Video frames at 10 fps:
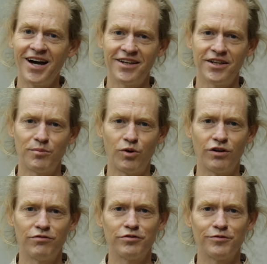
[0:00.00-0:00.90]
Hi, I'm
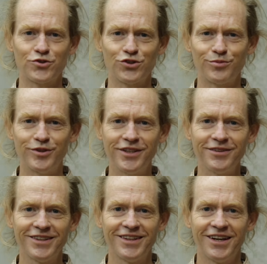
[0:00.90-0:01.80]
Oliver from
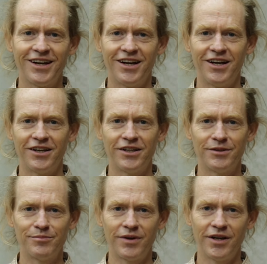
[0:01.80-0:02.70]
Germany.
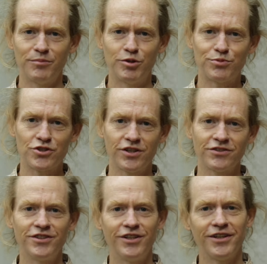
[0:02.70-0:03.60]
I'm in
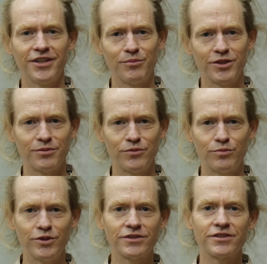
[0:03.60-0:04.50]
Prasanthi Nilayam at the
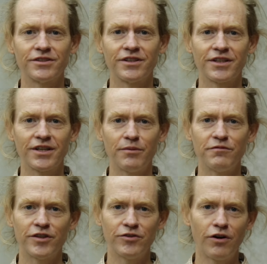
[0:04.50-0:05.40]
moment, and I come
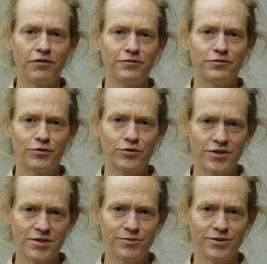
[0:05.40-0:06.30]
very often for
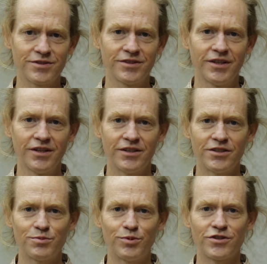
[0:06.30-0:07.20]
Christmas,
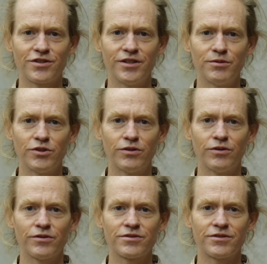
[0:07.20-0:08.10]
especially
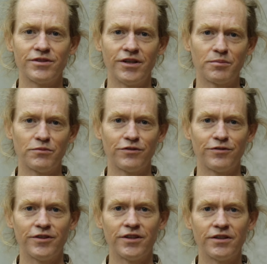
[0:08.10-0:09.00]
because the
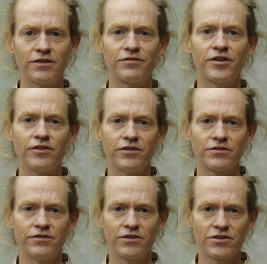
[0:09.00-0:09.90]
atmosphere here is very
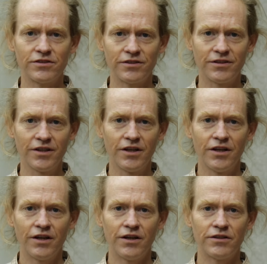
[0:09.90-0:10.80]
international,
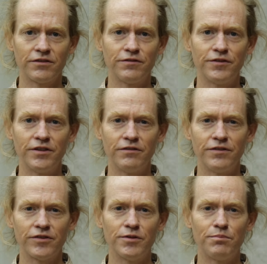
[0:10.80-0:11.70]
and I feel
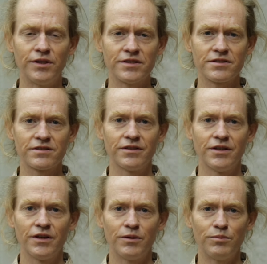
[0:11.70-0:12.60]
very blessed
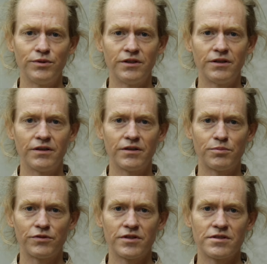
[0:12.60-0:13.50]
being in the
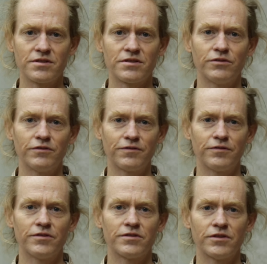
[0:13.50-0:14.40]
presence of
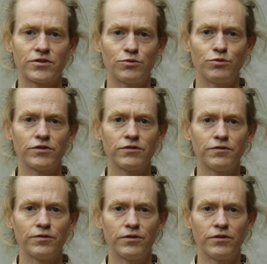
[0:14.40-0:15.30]
such a
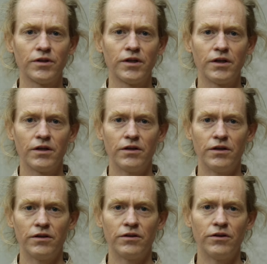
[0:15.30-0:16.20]
wonderful
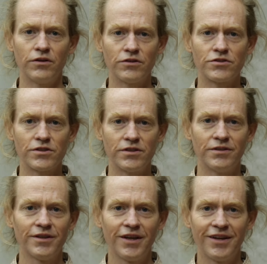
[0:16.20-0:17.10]

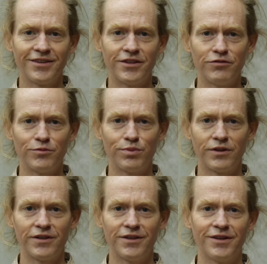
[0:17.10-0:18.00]
energy given
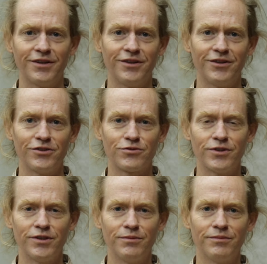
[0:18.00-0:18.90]
by
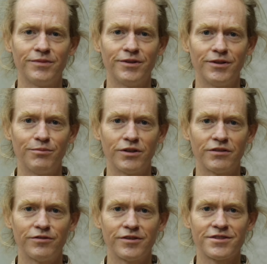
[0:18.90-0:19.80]
Sri
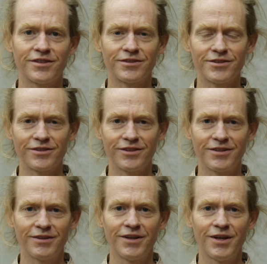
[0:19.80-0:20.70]
Bhagavan Sathya
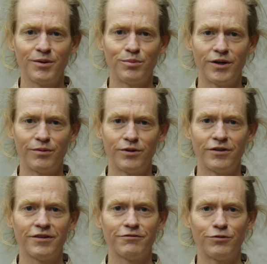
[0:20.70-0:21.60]
Sai
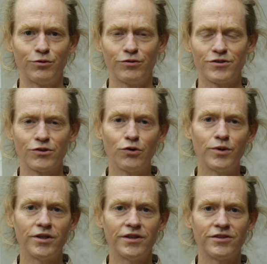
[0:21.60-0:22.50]
Baba for so
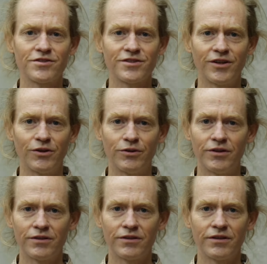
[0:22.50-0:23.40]
many years now,
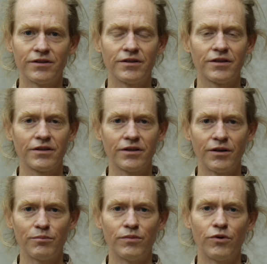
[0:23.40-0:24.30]
and I
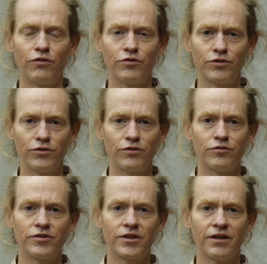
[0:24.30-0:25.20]
come over and
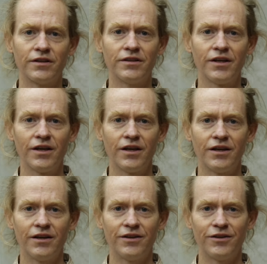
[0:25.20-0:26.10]
over again
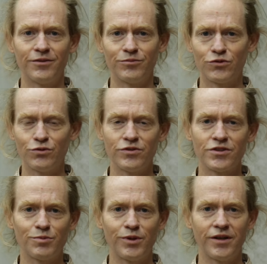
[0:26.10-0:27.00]
to
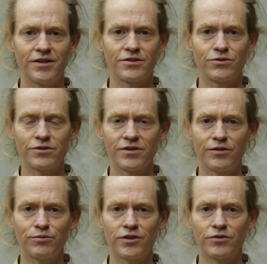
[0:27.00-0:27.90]
this place to
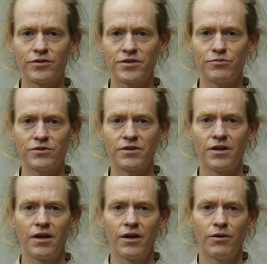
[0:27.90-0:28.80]
celebrate Christmas
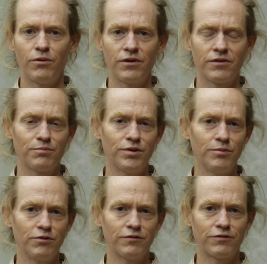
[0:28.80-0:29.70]
with
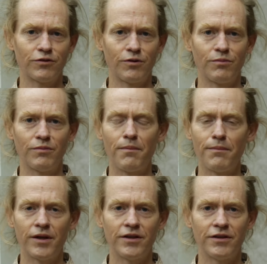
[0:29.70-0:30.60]
people from
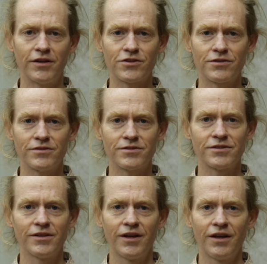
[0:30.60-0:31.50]
many
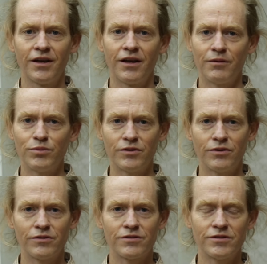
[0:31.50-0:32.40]
nations
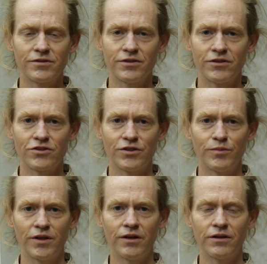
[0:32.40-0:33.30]
because it's touching
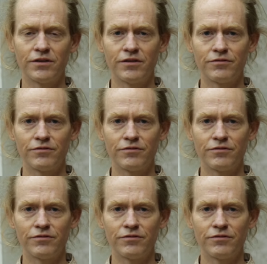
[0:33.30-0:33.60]
my heart